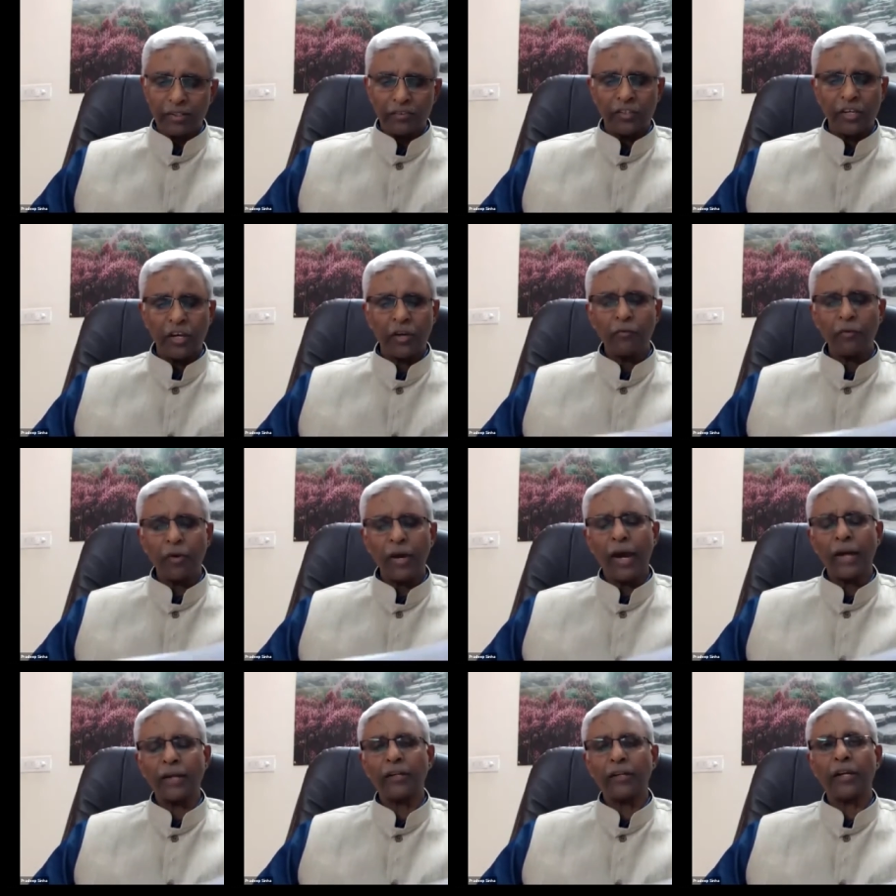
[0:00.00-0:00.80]
Same way,
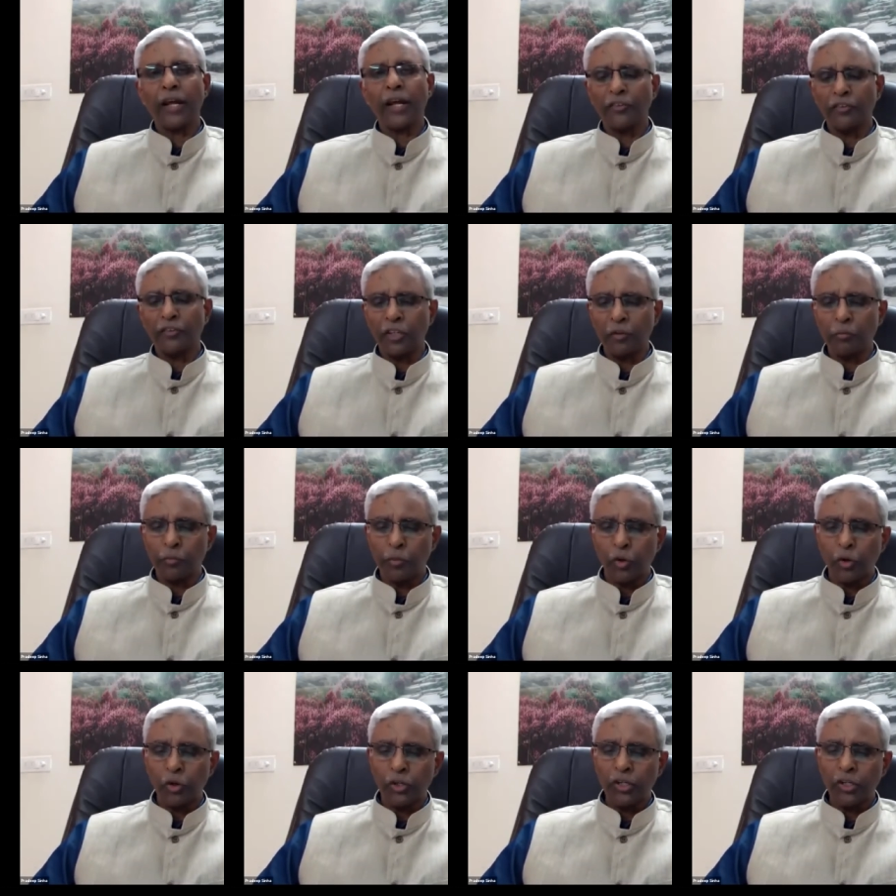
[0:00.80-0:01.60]
analyzing
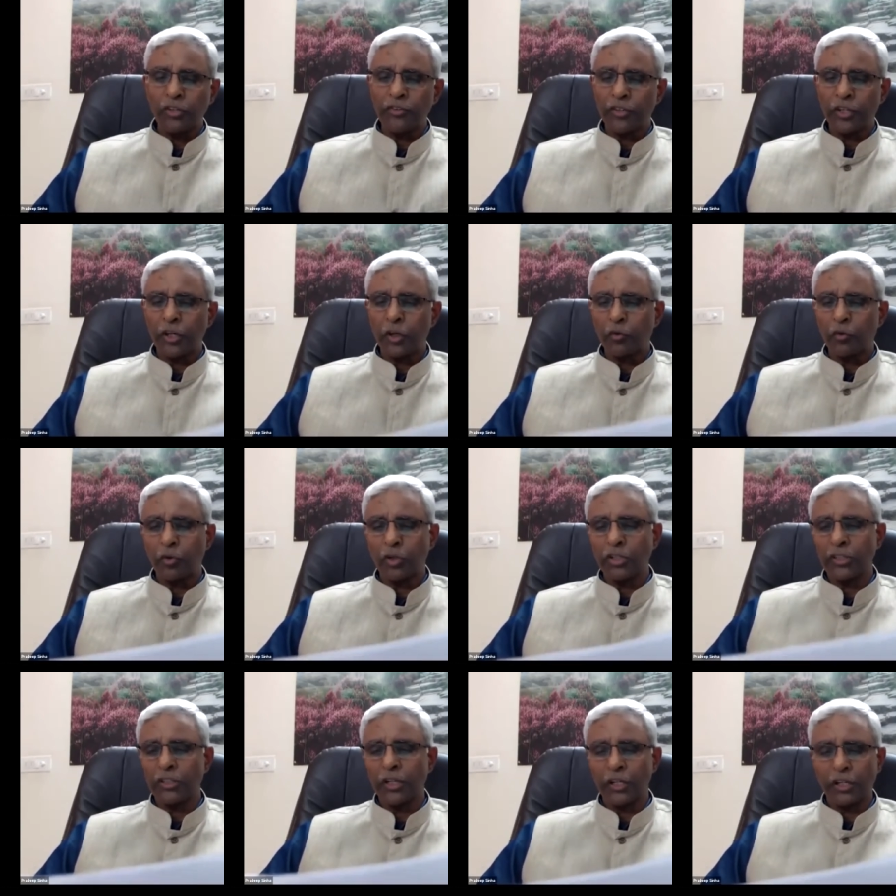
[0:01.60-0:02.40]
protein
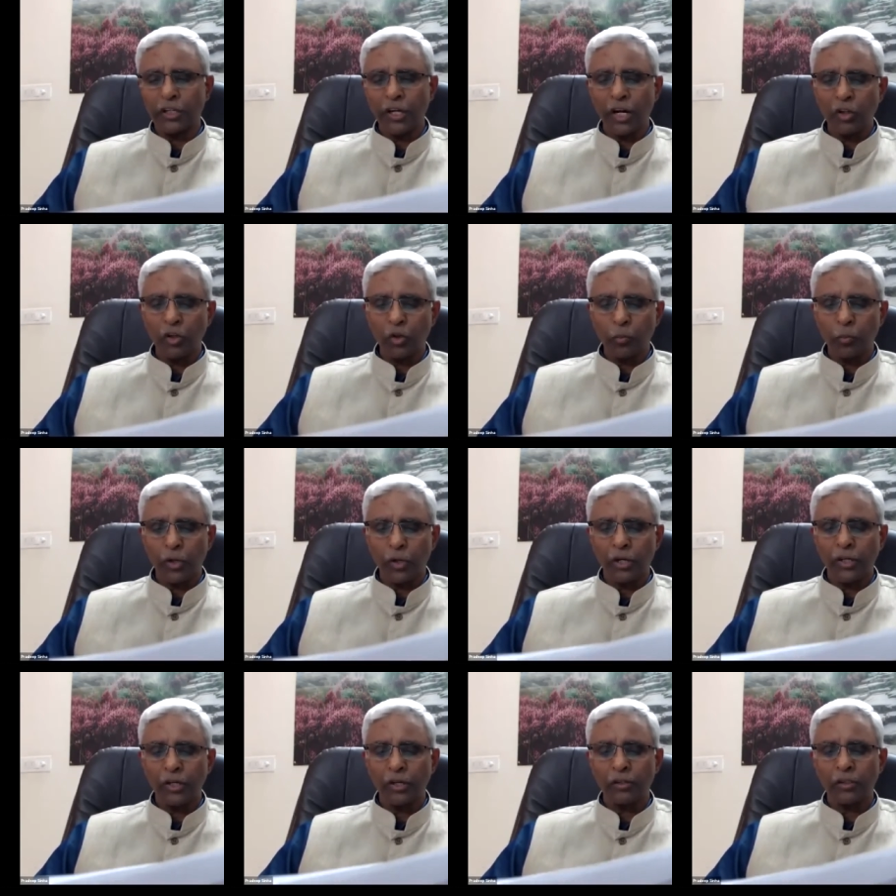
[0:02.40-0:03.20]
sequence data to
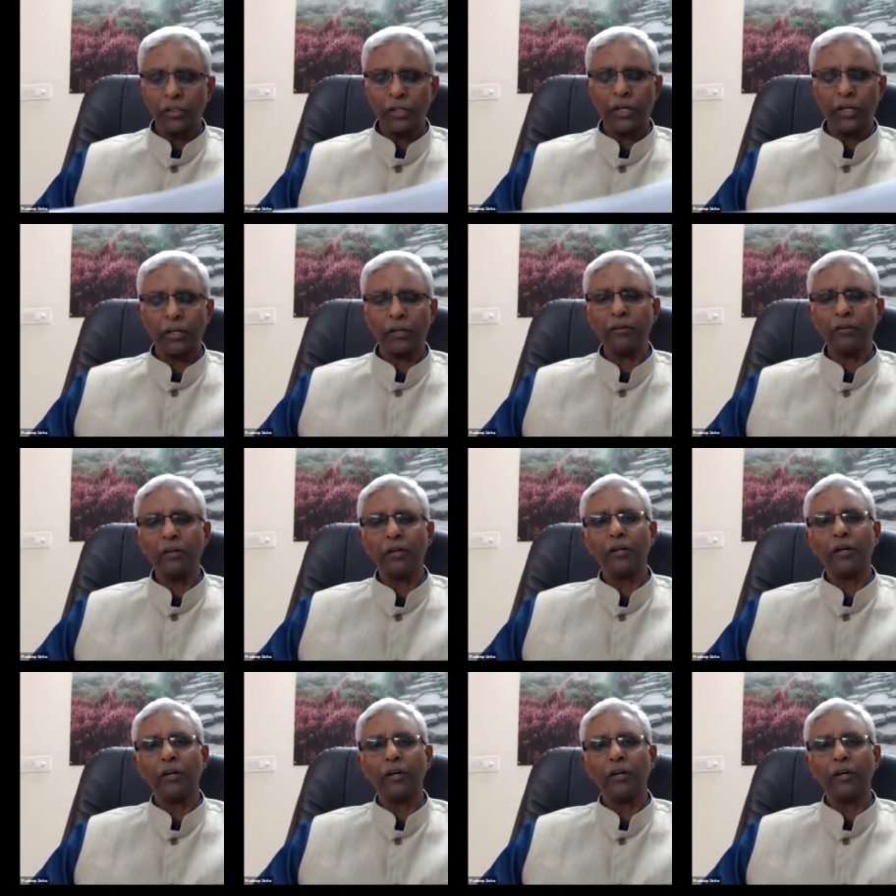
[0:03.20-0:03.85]
predict their